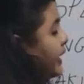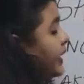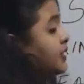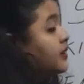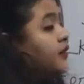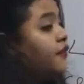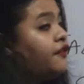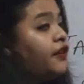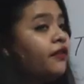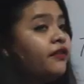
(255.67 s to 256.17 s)

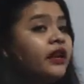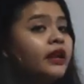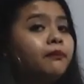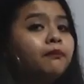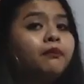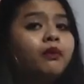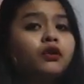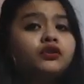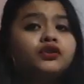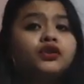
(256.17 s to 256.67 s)
plays a very
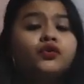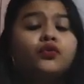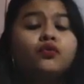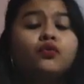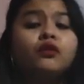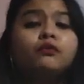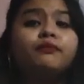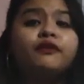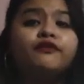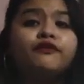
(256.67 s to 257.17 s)
important
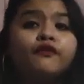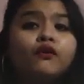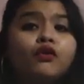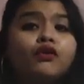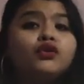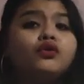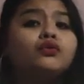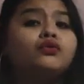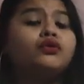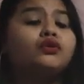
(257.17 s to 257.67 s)
role
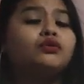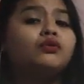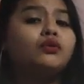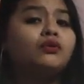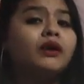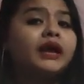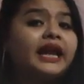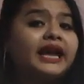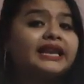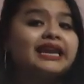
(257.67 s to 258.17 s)
before you could
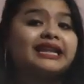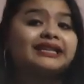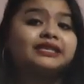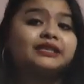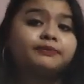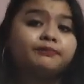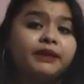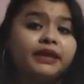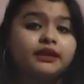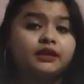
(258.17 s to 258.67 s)
go ahead and
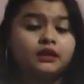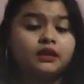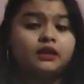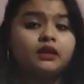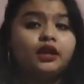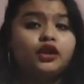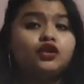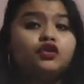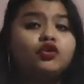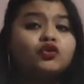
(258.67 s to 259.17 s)
speak.
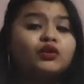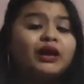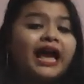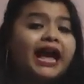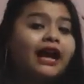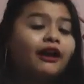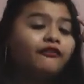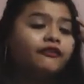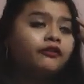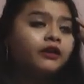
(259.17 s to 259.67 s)
You need to
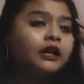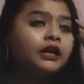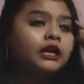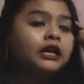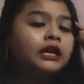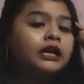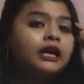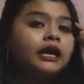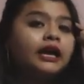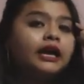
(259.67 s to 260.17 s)
have
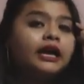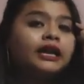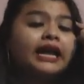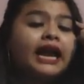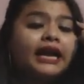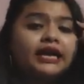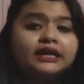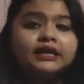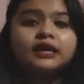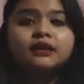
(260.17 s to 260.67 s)
an
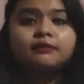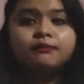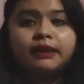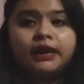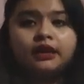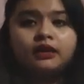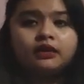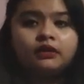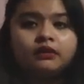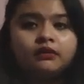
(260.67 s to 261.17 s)
idea in
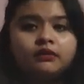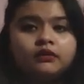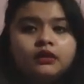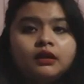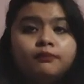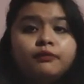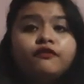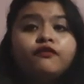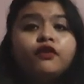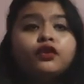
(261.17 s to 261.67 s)
mind
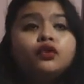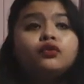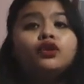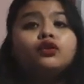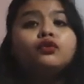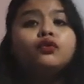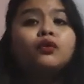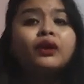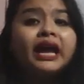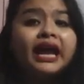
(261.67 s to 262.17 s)
before you
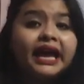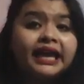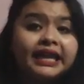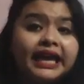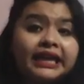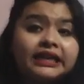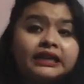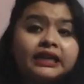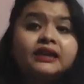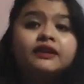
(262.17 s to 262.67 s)
could go ahead
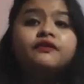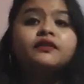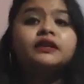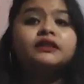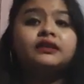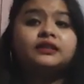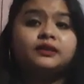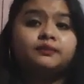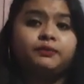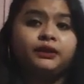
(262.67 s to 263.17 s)
and deliver
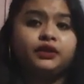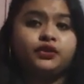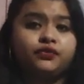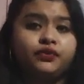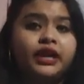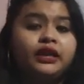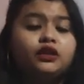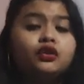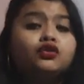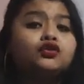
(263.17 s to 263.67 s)
the speech,
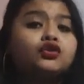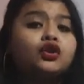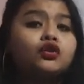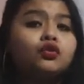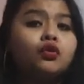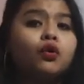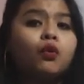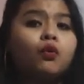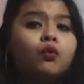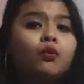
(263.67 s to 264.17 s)
right? You should
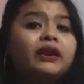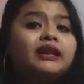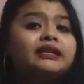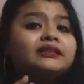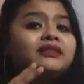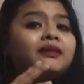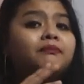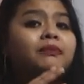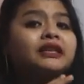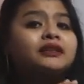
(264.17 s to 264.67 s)
know what is
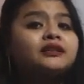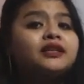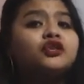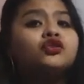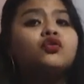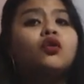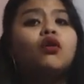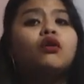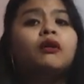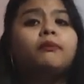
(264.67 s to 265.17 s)
the
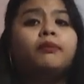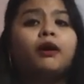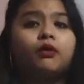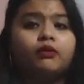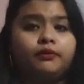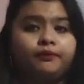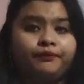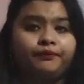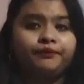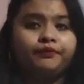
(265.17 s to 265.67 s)
message all
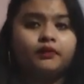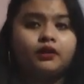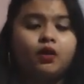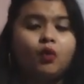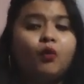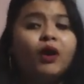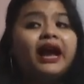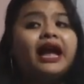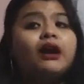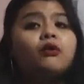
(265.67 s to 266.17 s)
about.
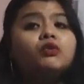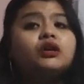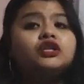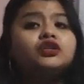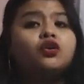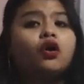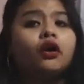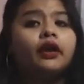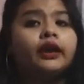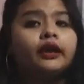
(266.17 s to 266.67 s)
Why are we
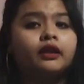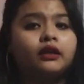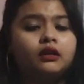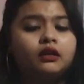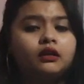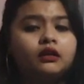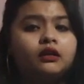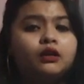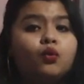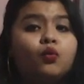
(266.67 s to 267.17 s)
talking?
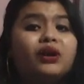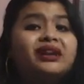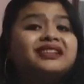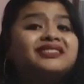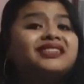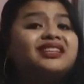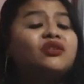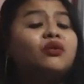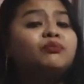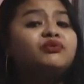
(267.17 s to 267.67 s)
What
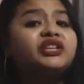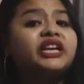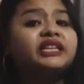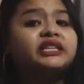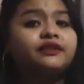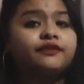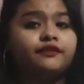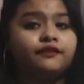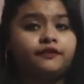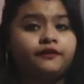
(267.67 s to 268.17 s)
is the
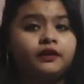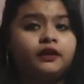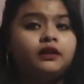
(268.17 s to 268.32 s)
objective?